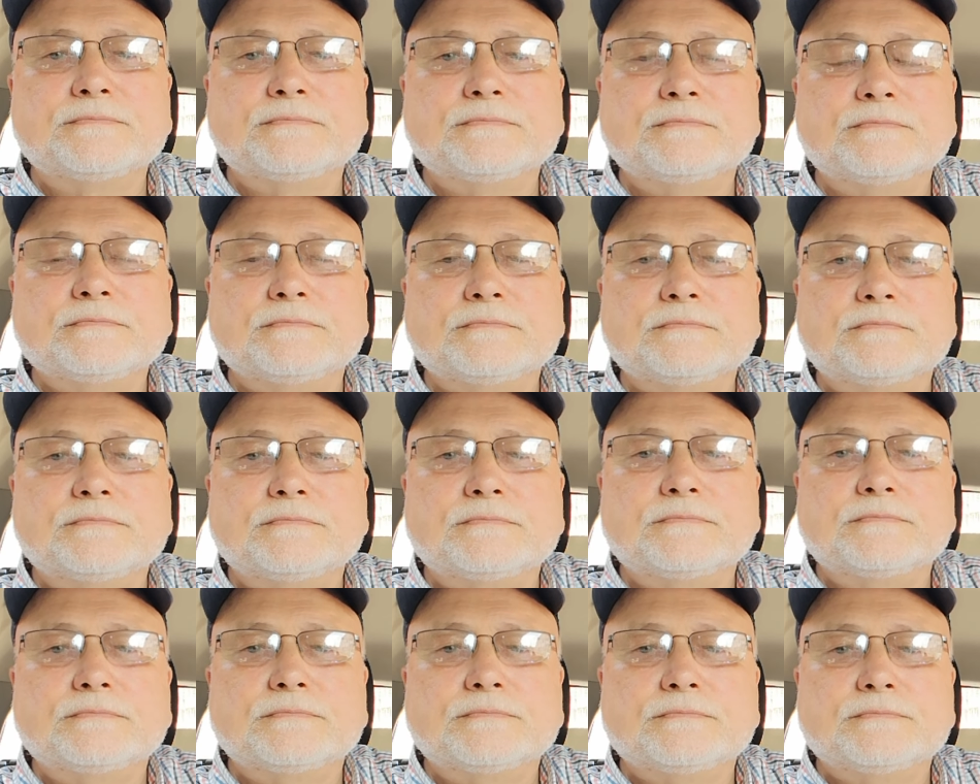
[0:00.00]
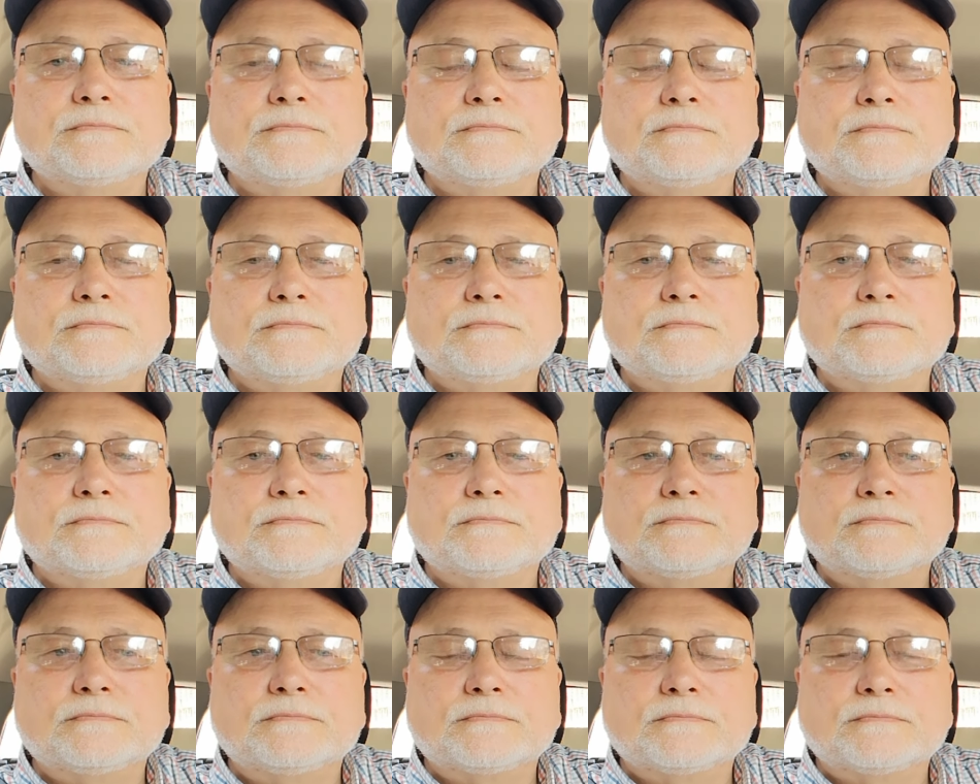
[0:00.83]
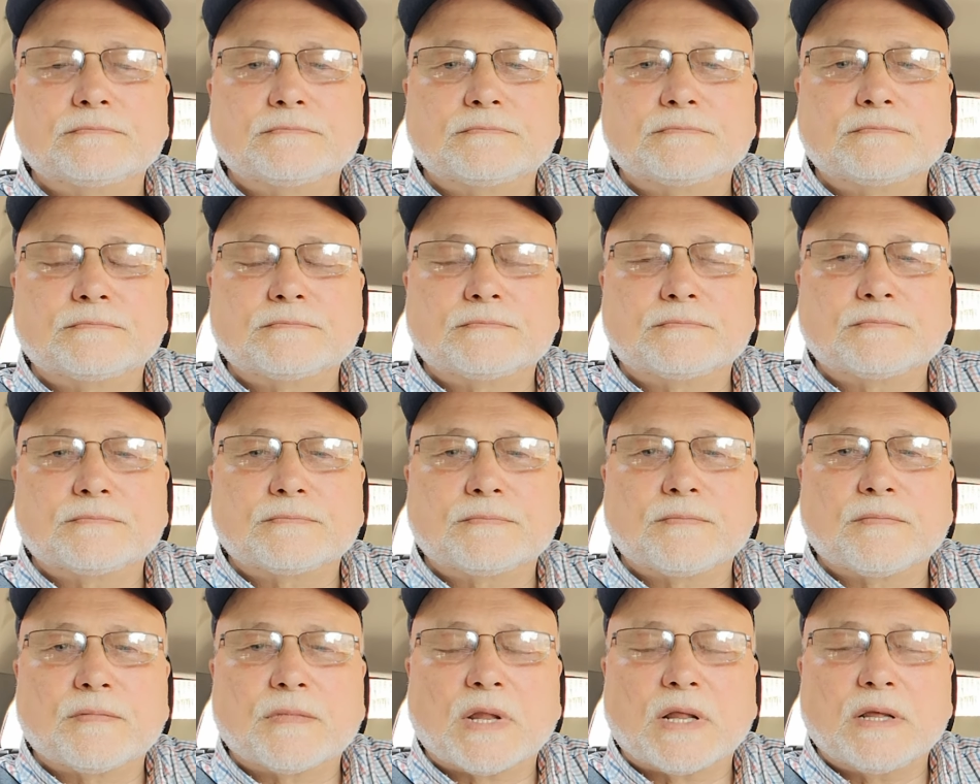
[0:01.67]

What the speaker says: Nothing is said.